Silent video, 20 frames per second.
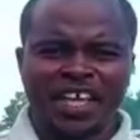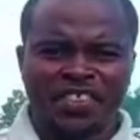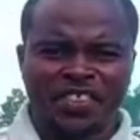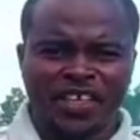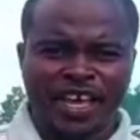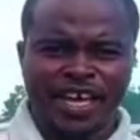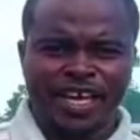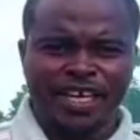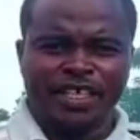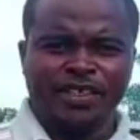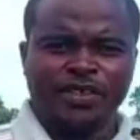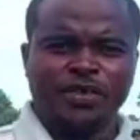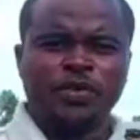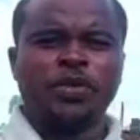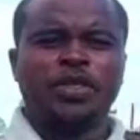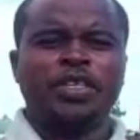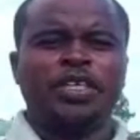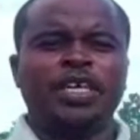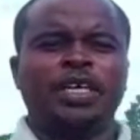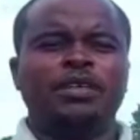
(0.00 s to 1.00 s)
Hi there,
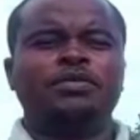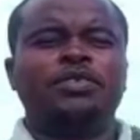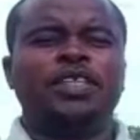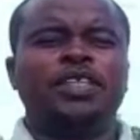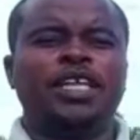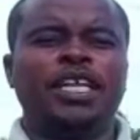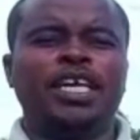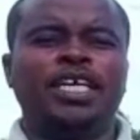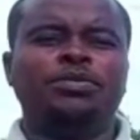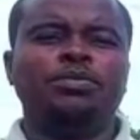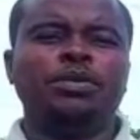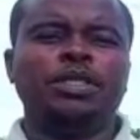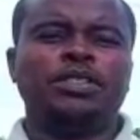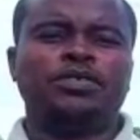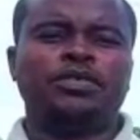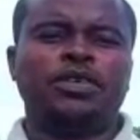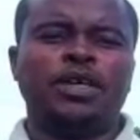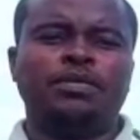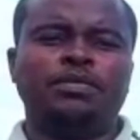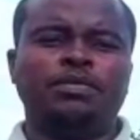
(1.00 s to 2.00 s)
welcome to the Lad
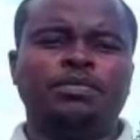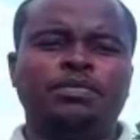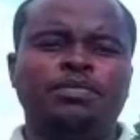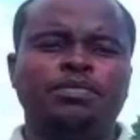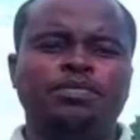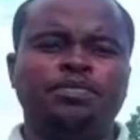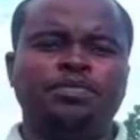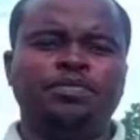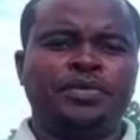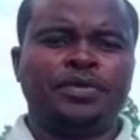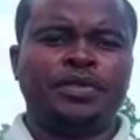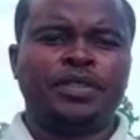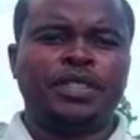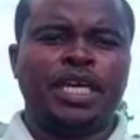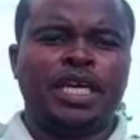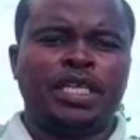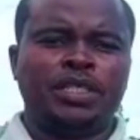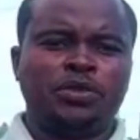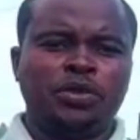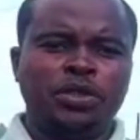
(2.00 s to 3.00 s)
Mix Farm.
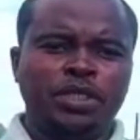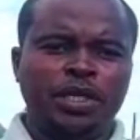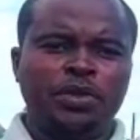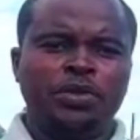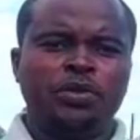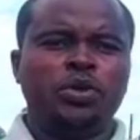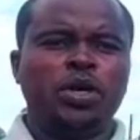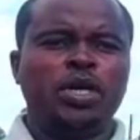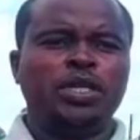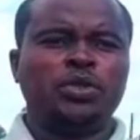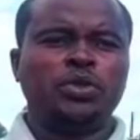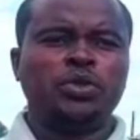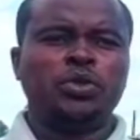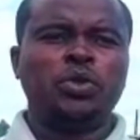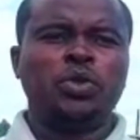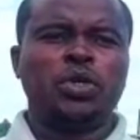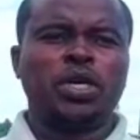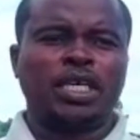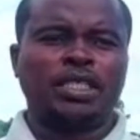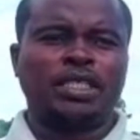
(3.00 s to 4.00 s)
Today we want to
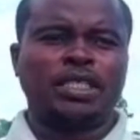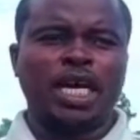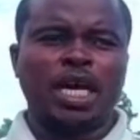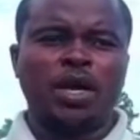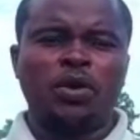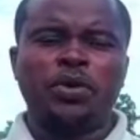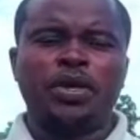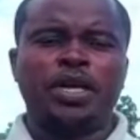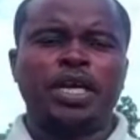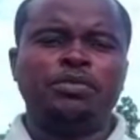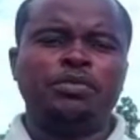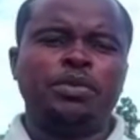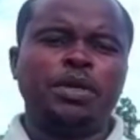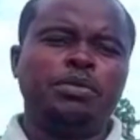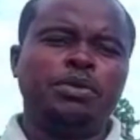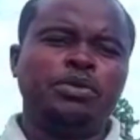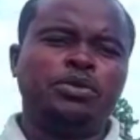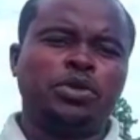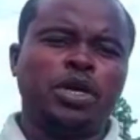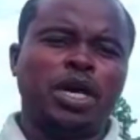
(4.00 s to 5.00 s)
look at how we can
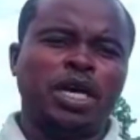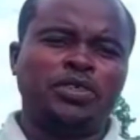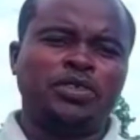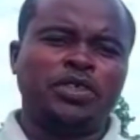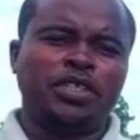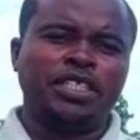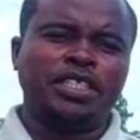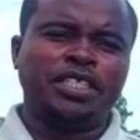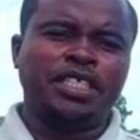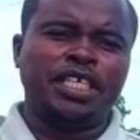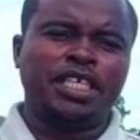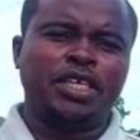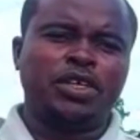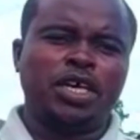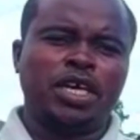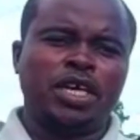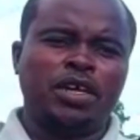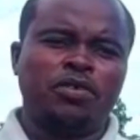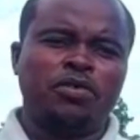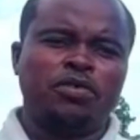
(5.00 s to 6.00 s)
be able to actually take
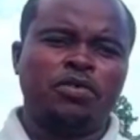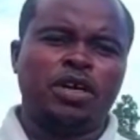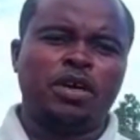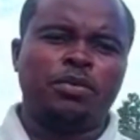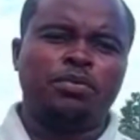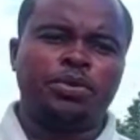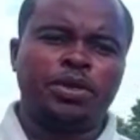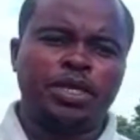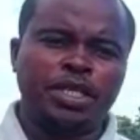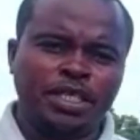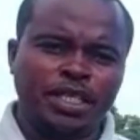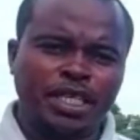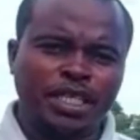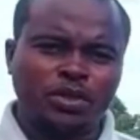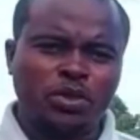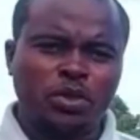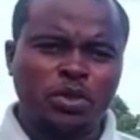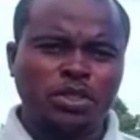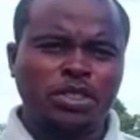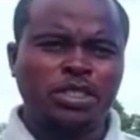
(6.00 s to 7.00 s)
care of our
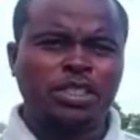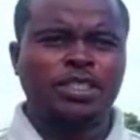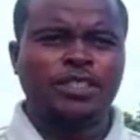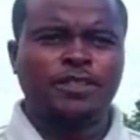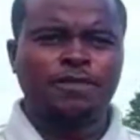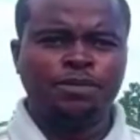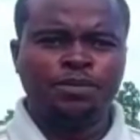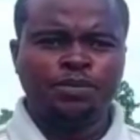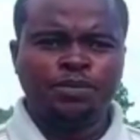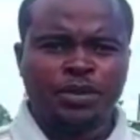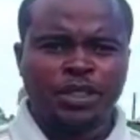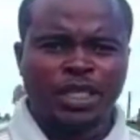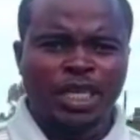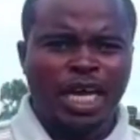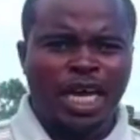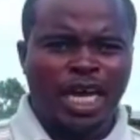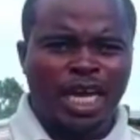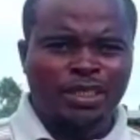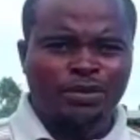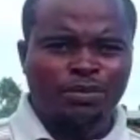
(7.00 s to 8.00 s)
pregnant goats
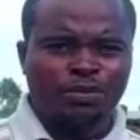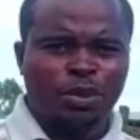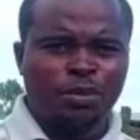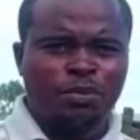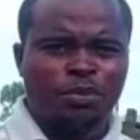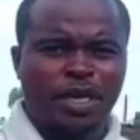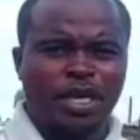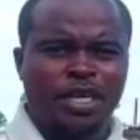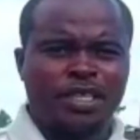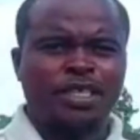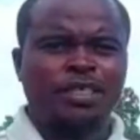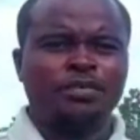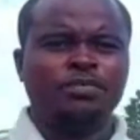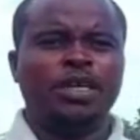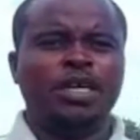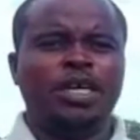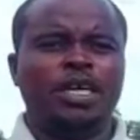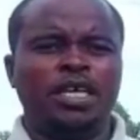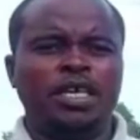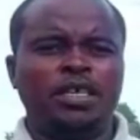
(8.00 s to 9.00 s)
and prepare
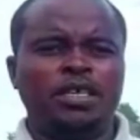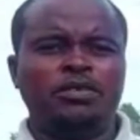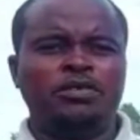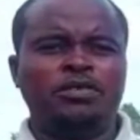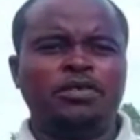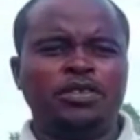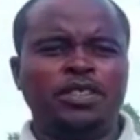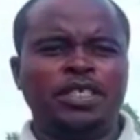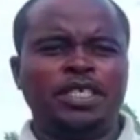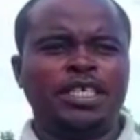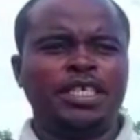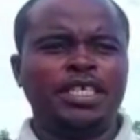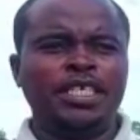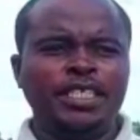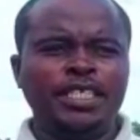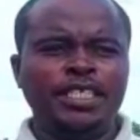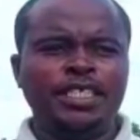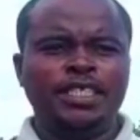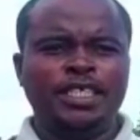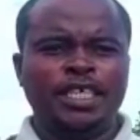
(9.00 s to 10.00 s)
them for the
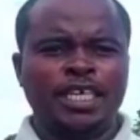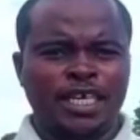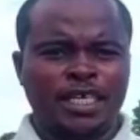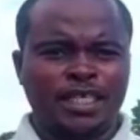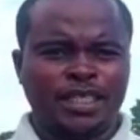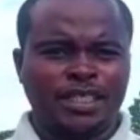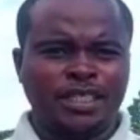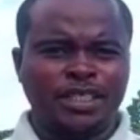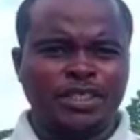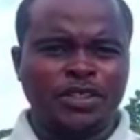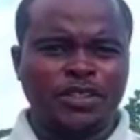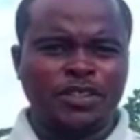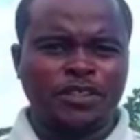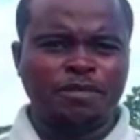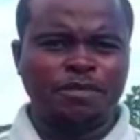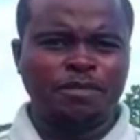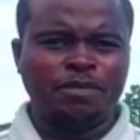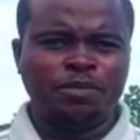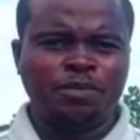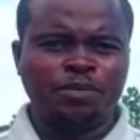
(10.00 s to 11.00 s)
kidding
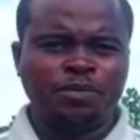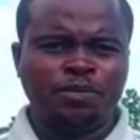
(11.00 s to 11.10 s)
season.